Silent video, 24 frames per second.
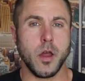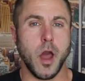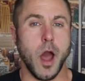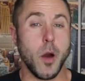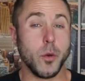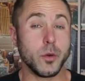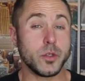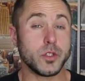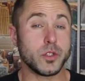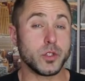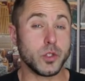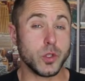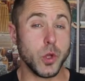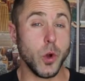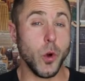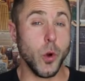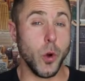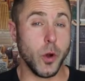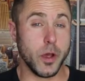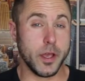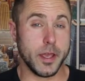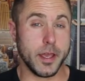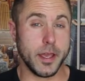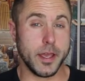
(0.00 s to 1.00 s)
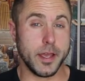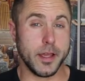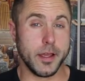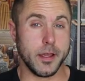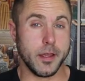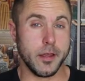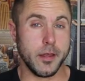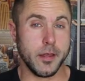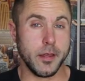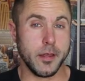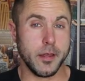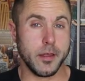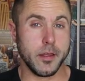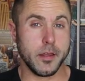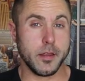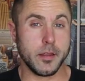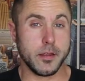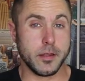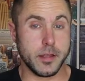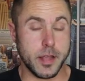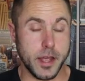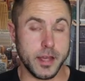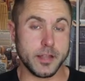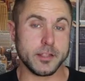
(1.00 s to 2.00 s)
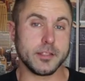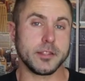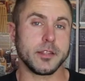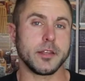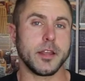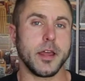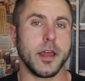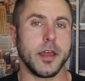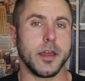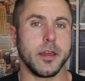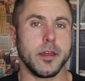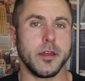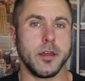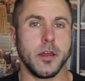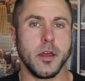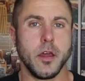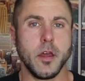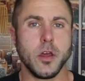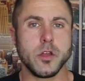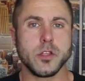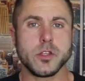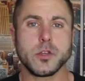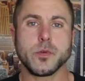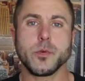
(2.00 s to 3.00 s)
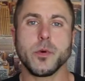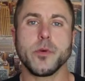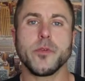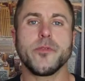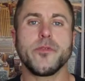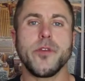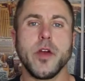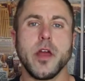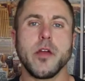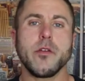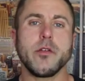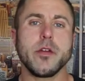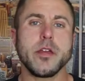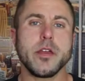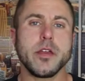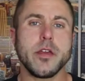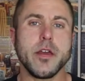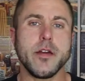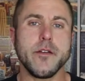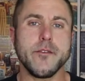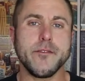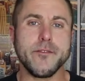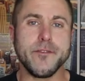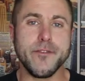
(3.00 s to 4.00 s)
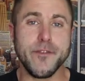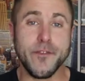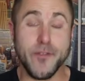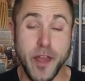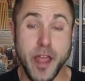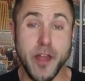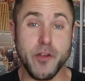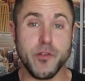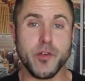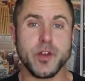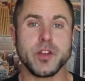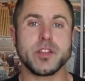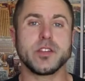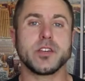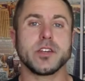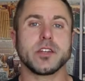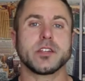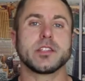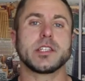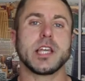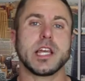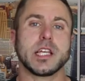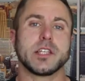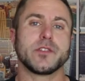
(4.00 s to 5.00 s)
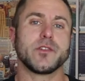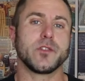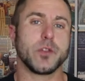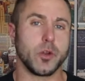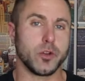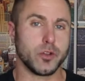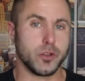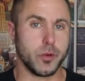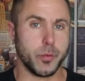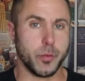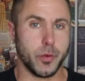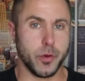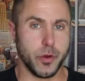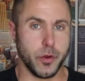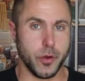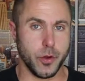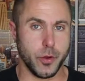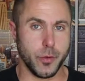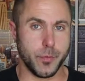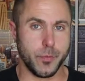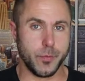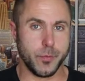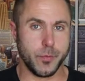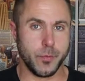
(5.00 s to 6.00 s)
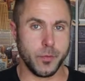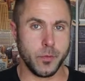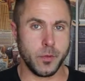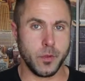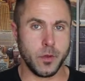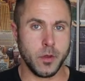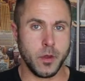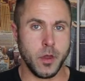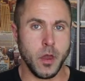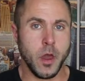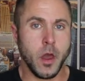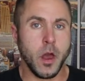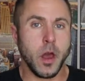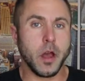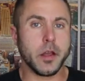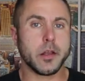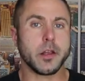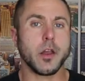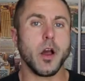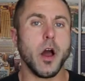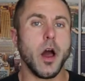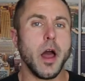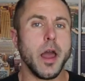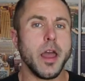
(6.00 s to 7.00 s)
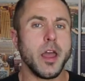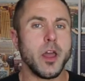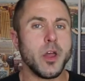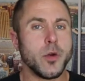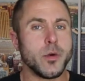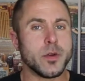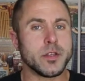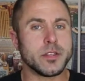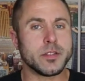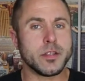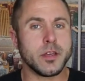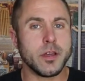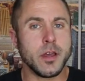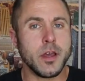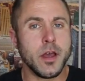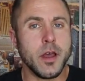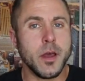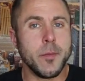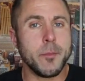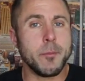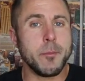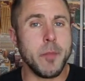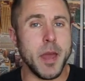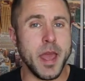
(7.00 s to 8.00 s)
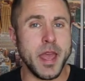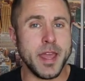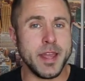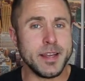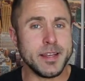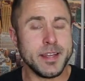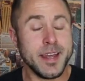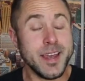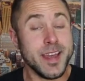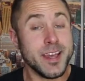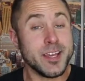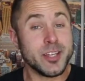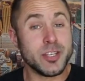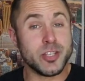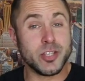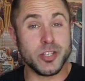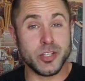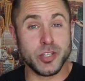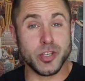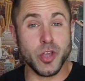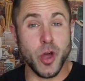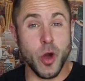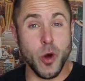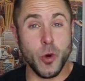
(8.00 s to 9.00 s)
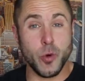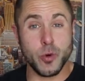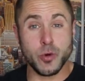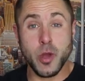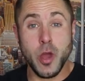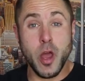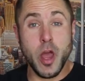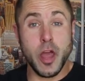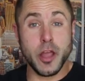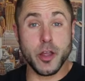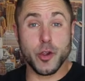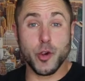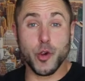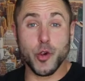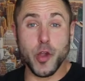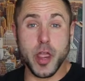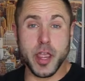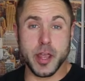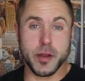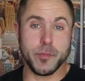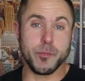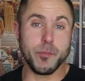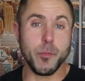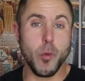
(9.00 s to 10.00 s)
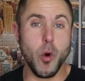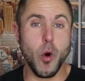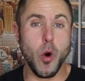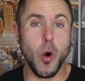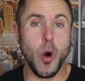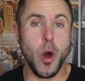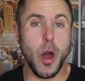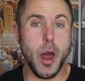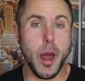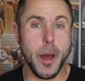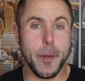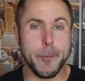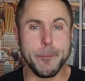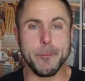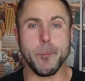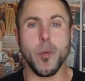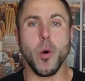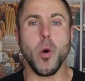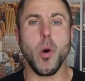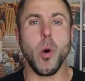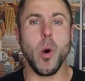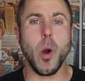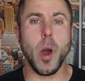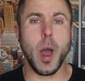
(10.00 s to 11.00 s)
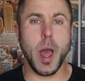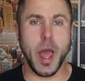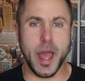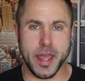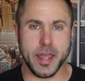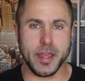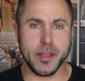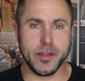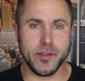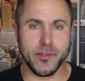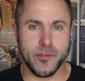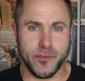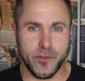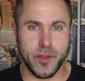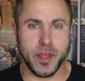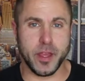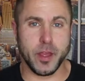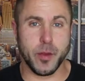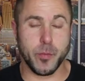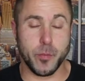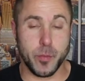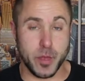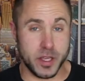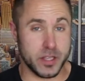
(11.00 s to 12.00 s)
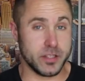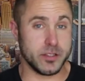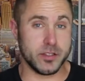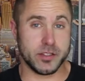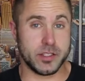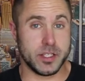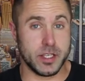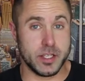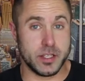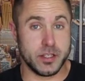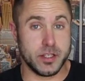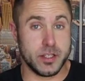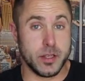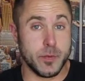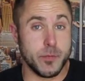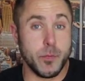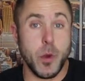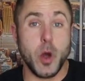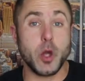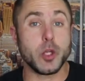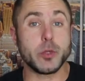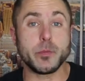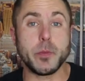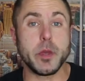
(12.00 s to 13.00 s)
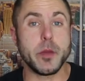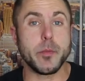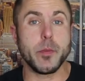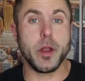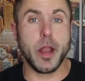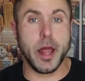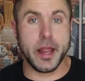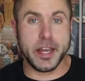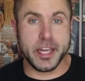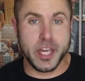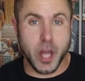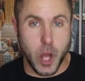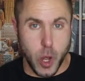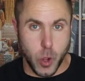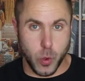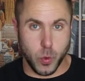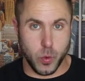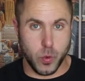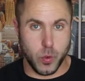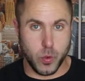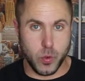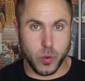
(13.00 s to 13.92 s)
I was talking yesterday to a very, very successful entrepreneur. A guy who has made, sold, and created more and more eight-figure businesses than most people I know.